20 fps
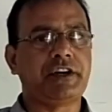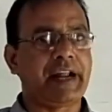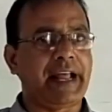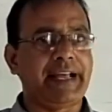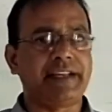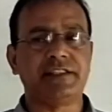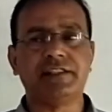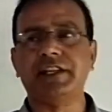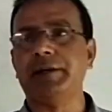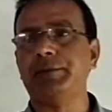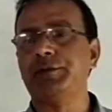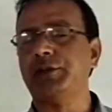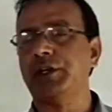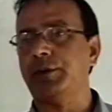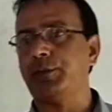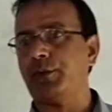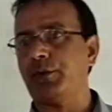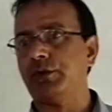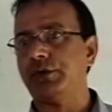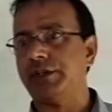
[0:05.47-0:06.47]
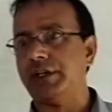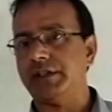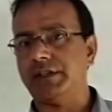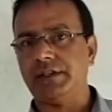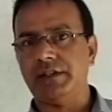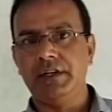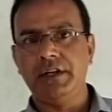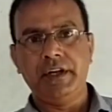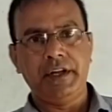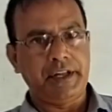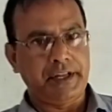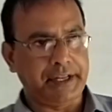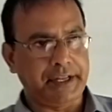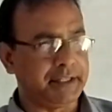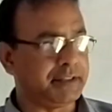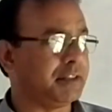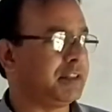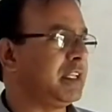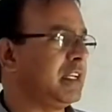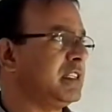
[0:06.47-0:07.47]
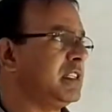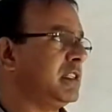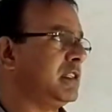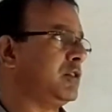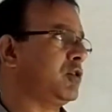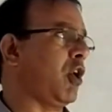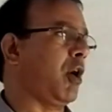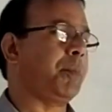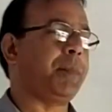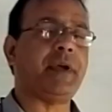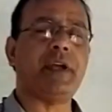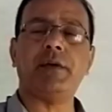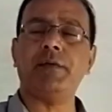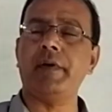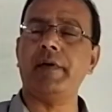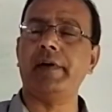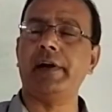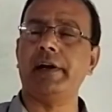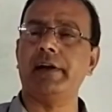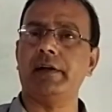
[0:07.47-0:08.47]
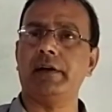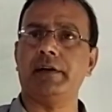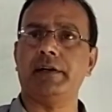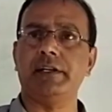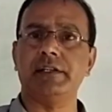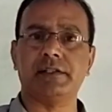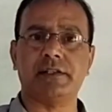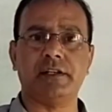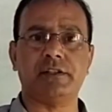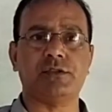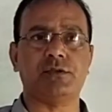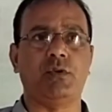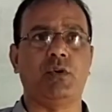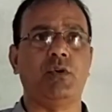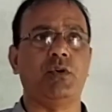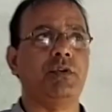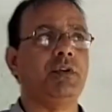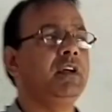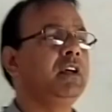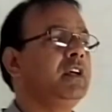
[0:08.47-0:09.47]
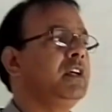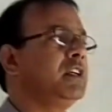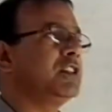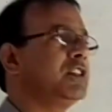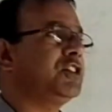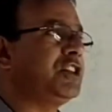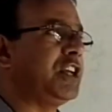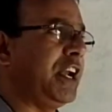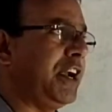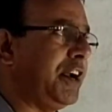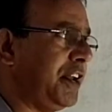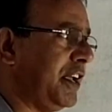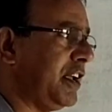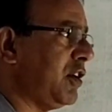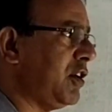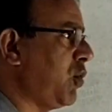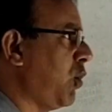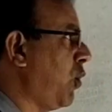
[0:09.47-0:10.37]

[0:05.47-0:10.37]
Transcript: transcription process. In this topic we will discuss on genetic